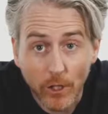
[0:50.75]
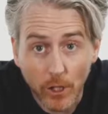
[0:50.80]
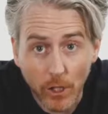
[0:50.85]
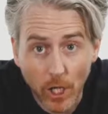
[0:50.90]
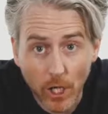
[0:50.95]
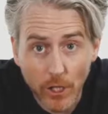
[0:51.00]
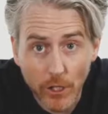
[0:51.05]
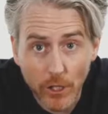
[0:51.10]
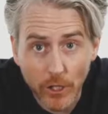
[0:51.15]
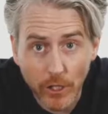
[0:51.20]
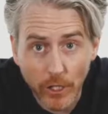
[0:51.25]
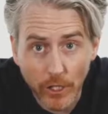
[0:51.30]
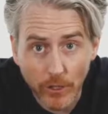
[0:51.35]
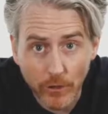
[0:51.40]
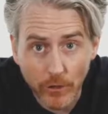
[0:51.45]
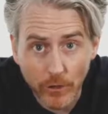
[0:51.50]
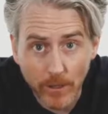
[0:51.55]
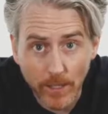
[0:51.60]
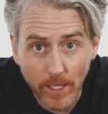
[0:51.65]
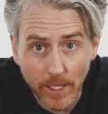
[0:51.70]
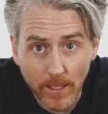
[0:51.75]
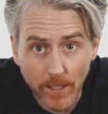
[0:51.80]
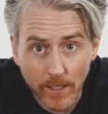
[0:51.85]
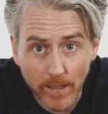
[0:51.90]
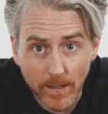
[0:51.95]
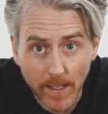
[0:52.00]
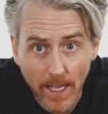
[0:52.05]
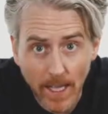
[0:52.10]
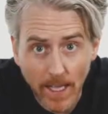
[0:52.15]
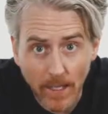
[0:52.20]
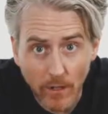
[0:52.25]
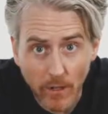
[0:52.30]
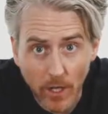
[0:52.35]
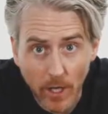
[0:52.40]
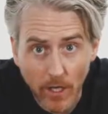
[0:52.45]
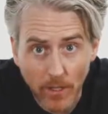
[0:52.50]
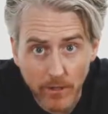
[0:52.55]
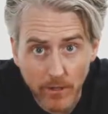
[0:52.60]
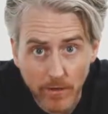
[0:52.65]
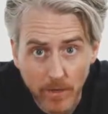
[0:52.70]
The large you can also get in the hand
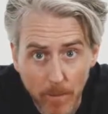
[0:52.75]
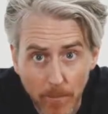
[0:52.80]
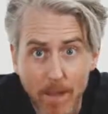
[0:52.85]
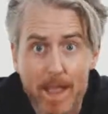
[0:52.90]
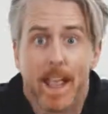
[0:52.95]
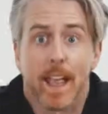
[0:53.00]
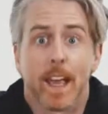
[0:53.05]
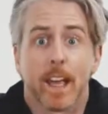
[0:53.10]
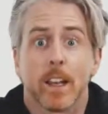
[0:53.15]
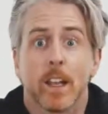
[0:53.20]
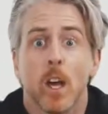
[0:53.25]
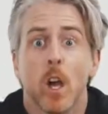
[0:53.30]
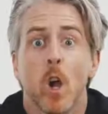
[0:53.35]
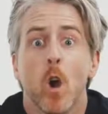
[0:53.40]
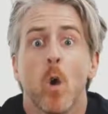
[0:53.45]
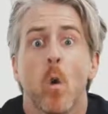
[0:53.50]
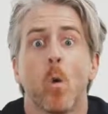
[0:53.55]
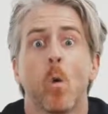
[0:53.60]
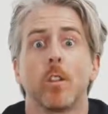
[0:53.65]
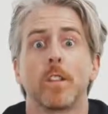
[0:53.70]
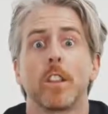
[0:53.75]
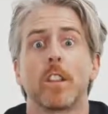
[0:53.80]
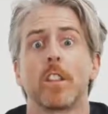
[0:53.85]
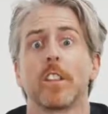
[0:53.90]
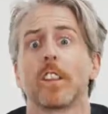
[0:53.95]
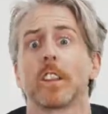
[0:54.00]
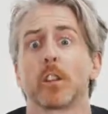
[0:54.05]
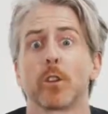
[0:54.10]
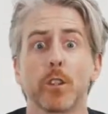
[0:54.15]
toss, the pan, or the thin and